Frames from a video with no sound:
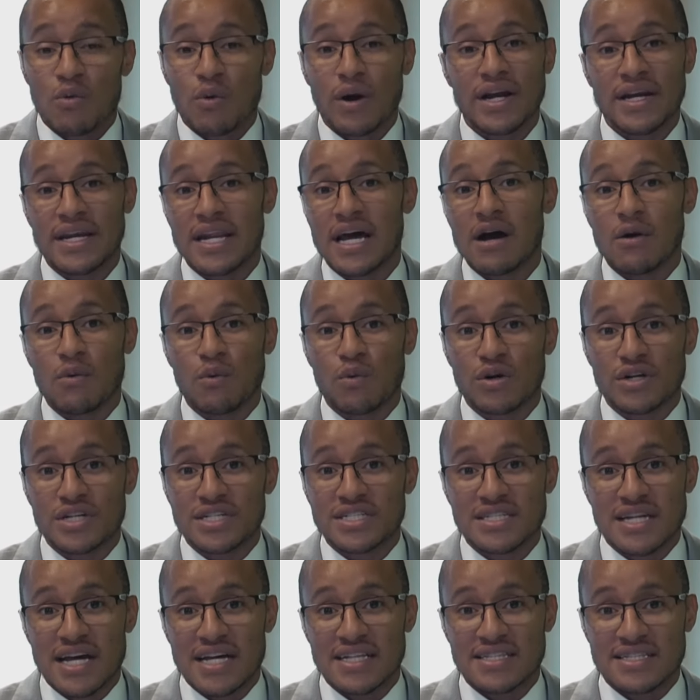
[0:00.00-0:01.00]
Right now, we're
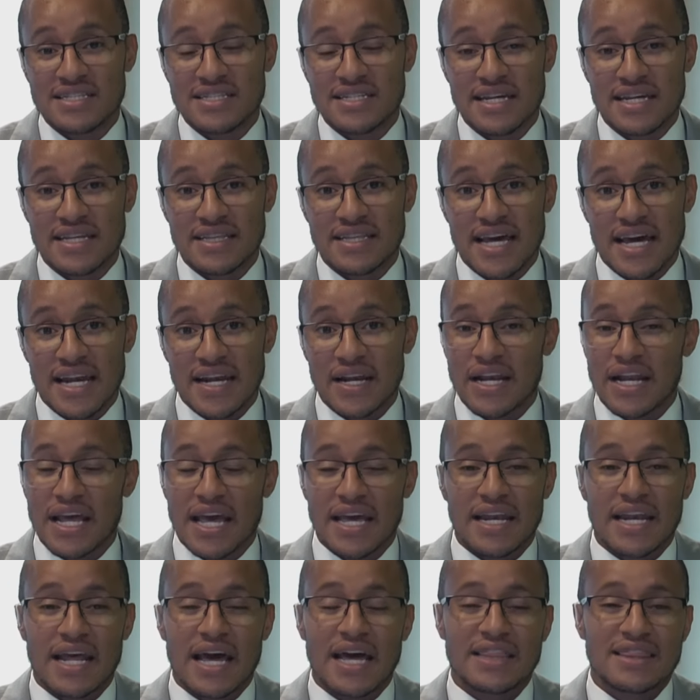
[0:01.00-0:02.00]
just not seeing that.
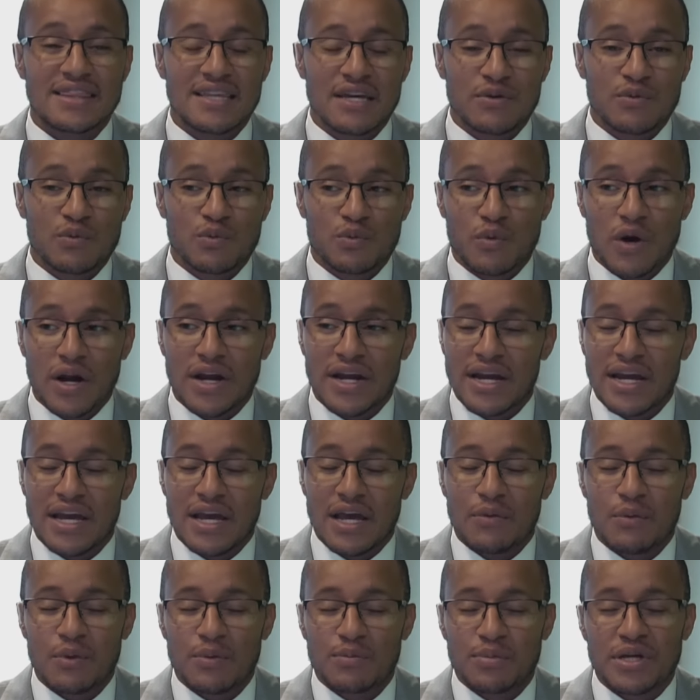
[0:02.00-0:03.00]
And, and I think, right,
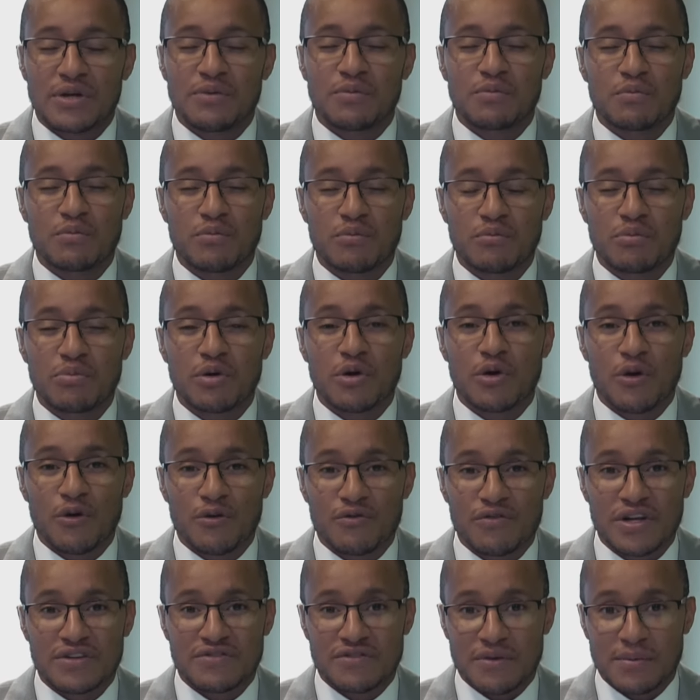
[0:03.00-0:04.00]
it would be
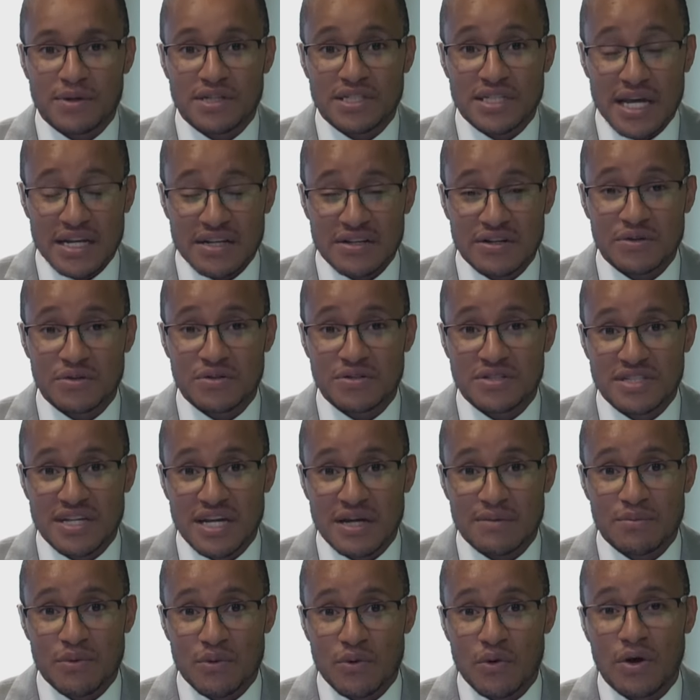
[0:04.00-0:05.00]
perfect from a technical
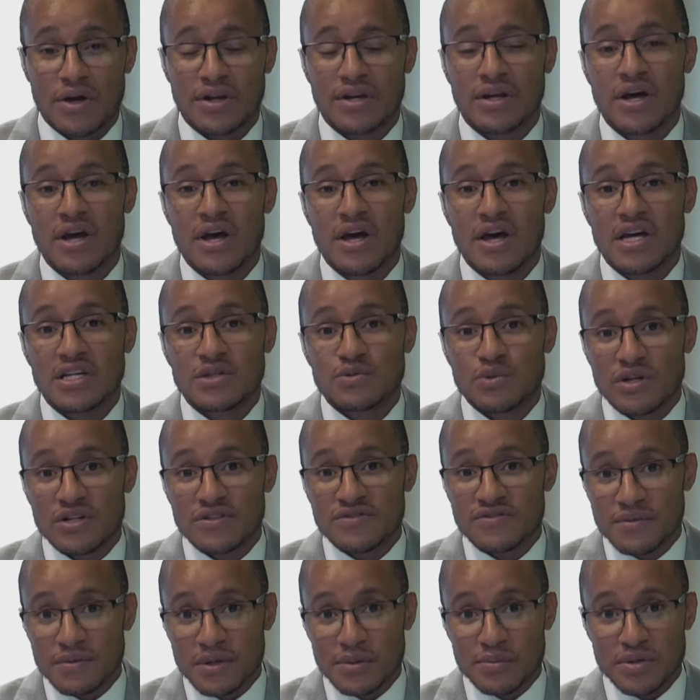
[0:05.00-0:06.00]
standpoint, as
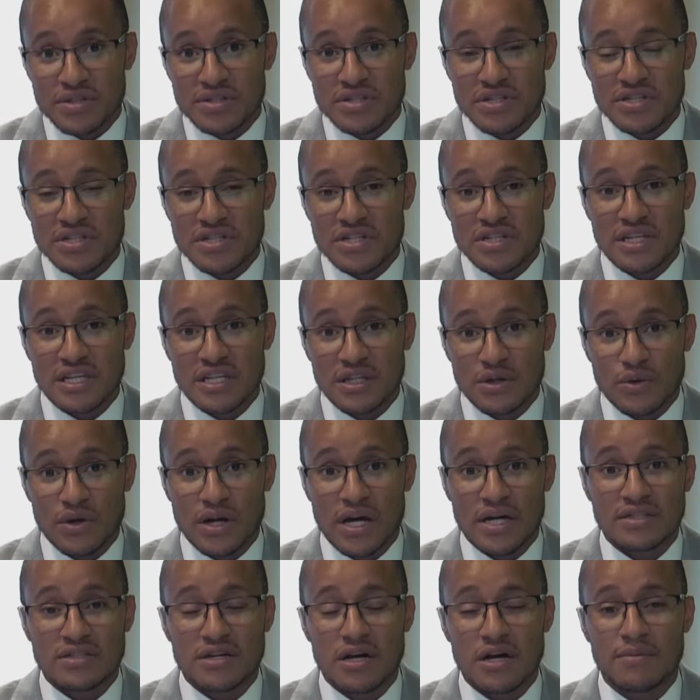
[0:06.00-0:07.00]
well as from the position that you
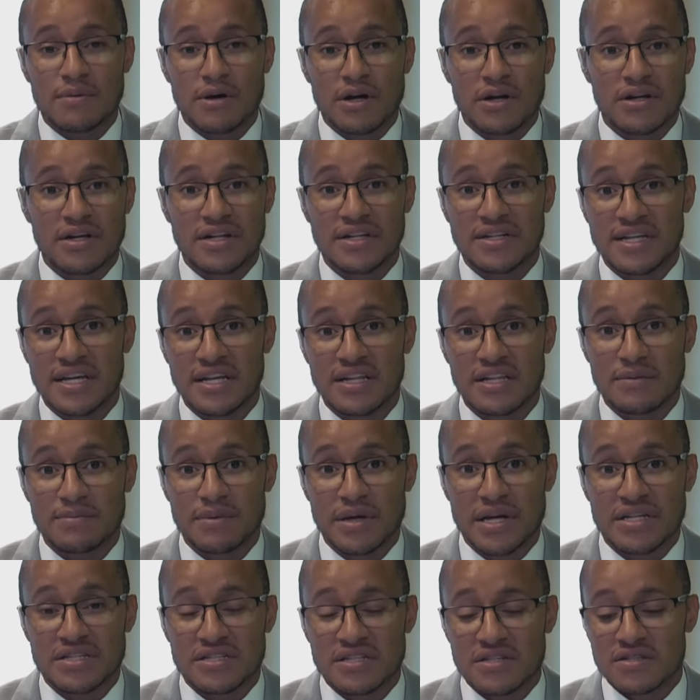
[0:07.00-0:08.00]
and I talk about on a daily
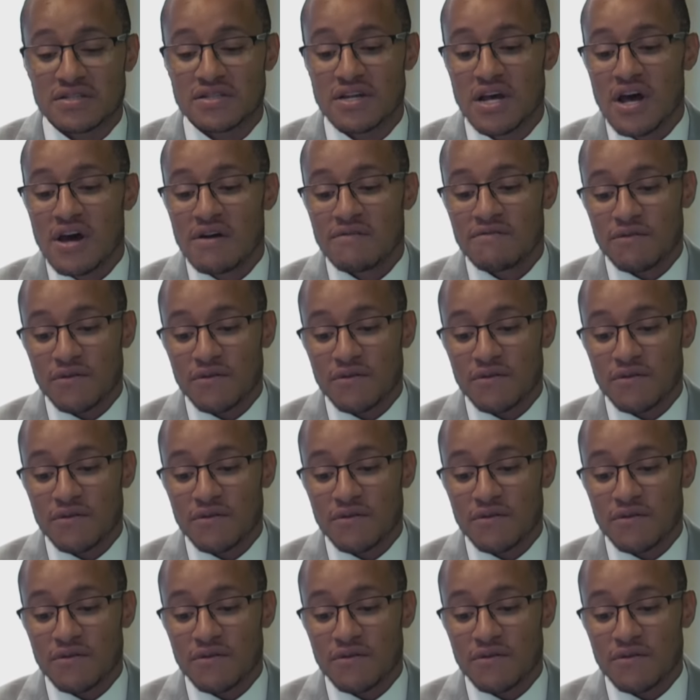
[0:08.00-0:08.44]
basis.